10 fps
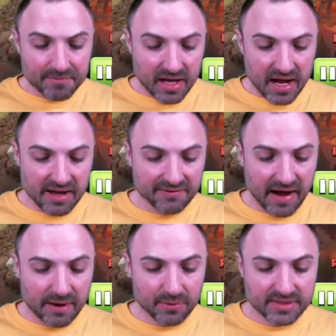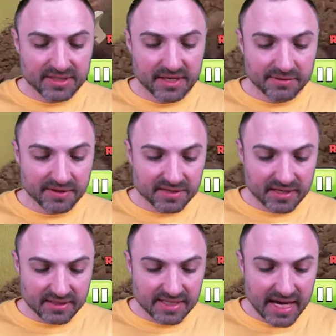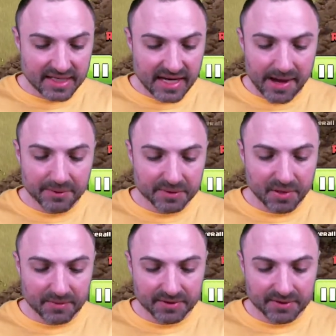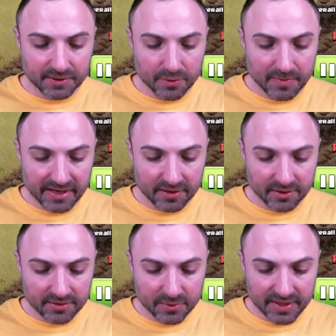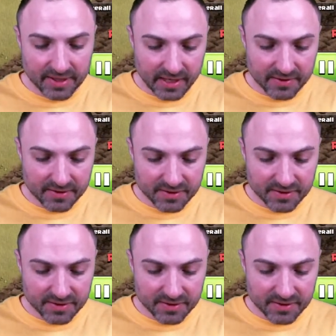If I were to scout this attack, I would probably throw my Earthquake on this